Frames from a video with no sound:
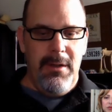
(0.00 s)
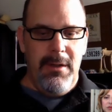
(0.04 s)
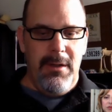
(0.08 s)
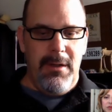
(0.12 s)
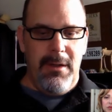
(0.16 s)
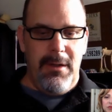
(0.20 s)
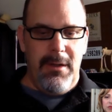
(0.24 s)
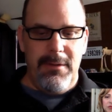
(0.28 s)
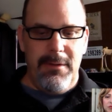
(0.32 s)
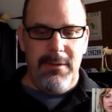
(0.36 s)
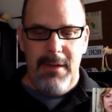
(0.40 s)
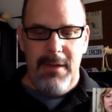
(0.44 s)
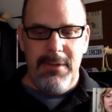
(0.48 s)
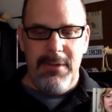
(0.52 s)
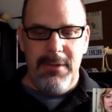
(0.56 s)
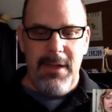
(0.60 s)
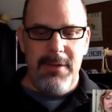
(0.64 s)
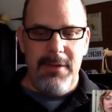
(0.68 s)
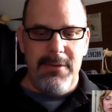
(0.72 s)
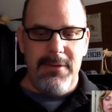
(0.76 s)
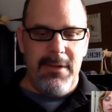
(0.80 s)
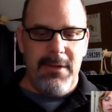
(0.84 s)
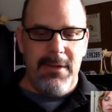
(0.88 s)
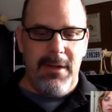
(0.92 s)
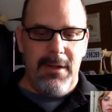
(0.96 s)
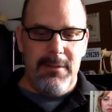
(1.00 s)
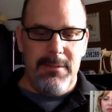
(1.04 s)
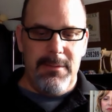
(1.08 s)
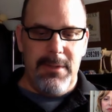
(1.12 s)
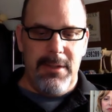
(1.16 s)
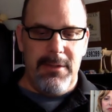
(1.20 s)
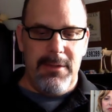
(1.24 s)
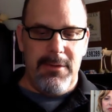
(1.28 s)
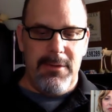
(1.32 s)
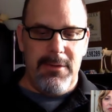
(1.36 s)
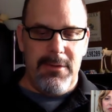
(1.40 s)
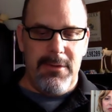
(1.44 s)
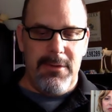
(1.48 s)
navigation
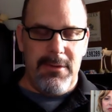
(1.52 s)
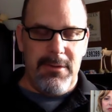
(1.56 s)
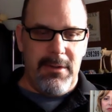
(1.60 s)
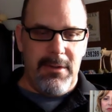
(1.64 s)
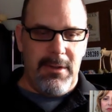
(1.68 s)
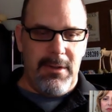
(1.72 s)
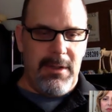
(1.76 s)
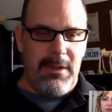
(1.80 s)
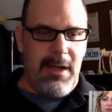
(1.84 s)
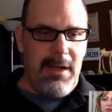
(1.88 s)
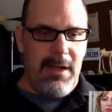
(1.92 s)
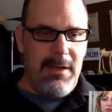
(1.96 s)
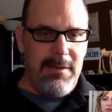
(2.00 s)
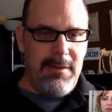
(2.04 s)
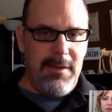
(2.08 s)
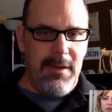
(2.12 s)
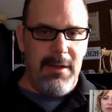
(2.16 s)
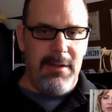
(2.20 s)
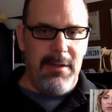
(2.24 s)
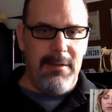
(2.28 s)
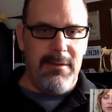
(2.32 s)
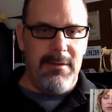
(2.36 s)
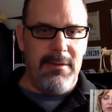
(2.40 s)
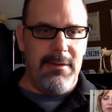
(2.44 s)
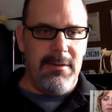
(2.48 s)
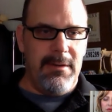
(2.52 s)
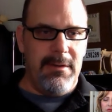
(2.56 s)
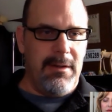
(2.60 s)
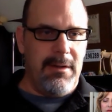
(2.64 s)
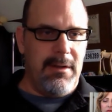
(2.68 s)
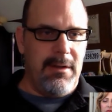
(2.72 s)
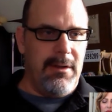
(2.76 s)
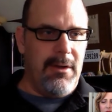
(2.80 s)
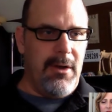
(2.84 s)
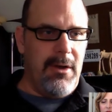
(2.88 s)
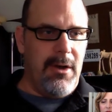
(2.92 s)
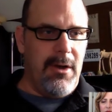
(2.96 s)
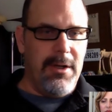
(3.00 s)
elements, content,
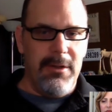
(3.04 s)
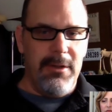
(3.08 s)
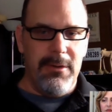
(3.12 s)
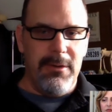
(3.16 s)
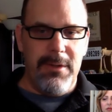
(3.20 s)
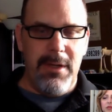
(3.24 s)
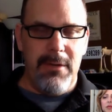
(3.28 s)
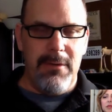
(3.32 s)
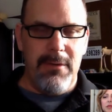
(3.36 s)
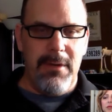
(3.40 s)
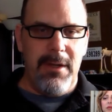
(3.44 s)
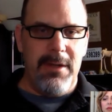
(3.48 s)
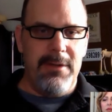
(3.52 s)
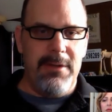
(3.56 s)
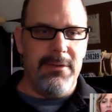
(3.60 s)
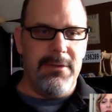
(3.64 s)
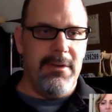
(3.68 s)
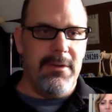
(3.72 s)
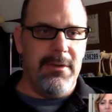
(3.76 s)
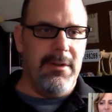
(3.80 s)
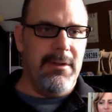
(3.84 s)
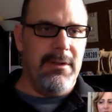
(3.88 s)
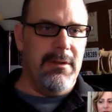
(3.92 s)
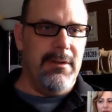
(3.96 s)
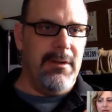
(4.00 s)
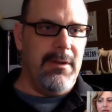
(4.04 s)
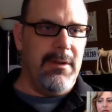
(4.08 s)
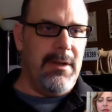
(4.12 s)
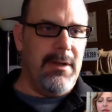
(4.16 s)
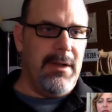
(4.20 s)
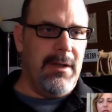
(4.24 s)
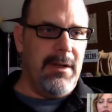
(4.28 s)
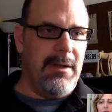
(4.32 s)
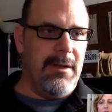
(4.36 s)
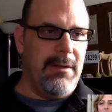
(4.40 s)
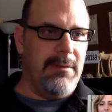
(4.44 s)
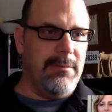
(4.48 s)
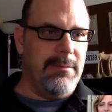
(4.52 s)
audio narration,
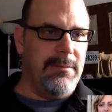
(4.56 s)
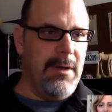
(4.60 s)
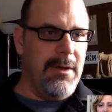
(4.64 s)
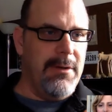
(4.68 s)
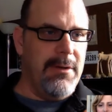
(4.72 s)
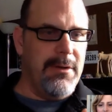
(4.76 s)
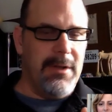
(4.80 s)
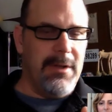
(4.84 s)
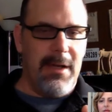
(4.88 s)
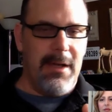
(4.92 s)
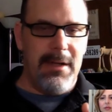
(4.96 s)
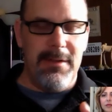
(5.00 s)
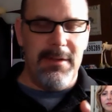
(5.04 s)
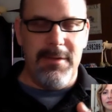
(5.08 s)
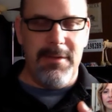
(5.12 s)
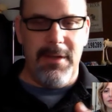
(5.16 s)
other kind of